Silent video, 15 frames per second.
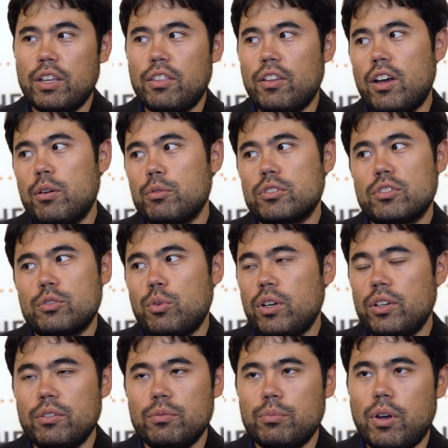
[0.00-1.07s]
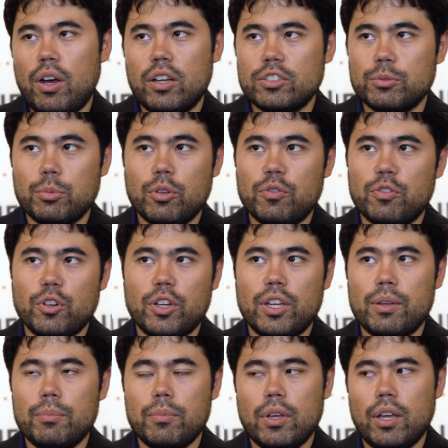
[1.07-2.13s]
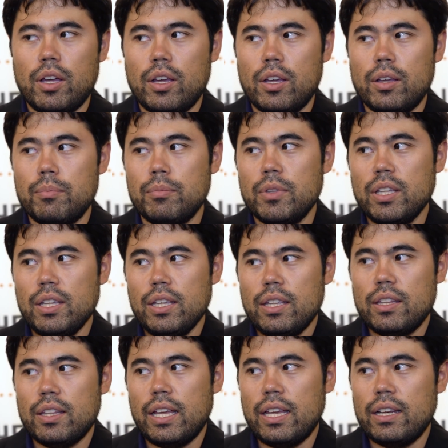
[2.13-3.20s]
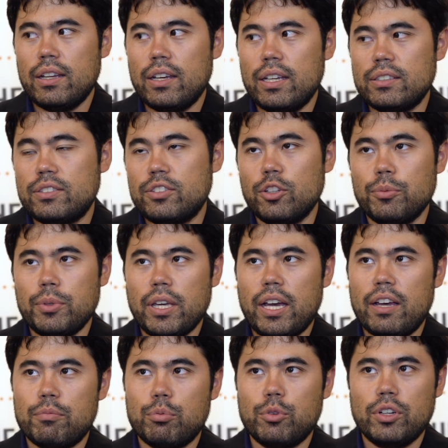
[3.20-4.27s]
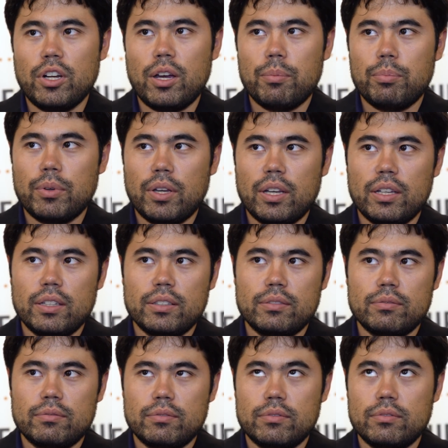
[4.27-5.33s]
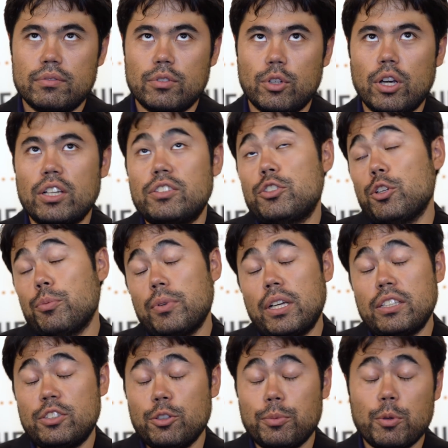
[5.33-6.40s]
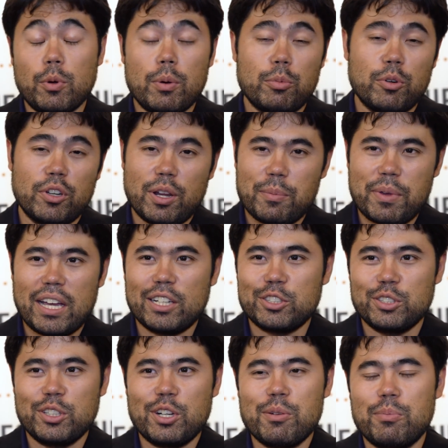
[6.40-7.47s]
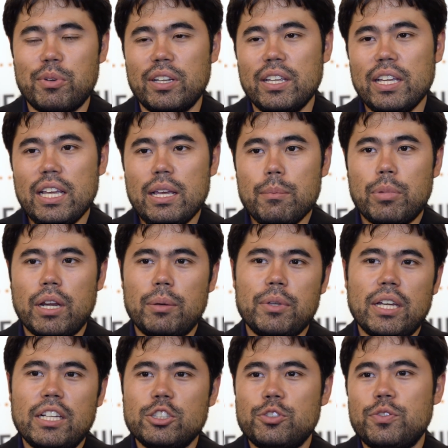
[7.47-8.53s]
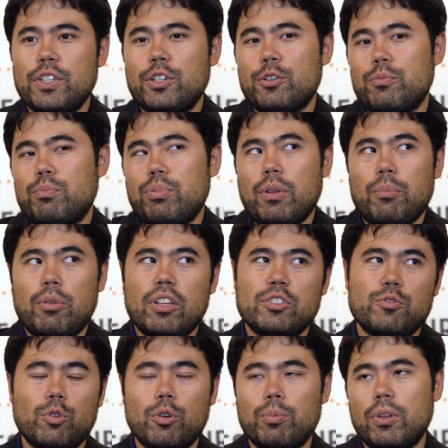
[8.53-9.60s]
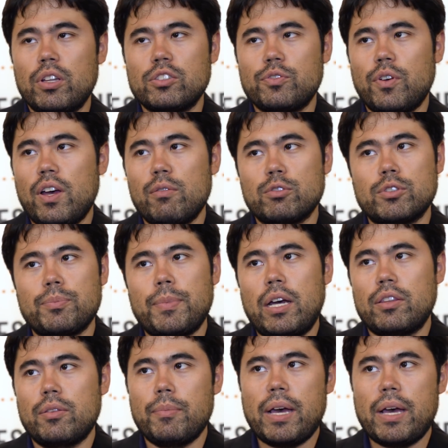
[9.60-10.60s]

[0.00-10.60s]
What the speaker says: I thought was quite possible for him, then I'd still be half point up, I'd still be 1 point up actually there. But I mean, I just figured plus four, plus five was about the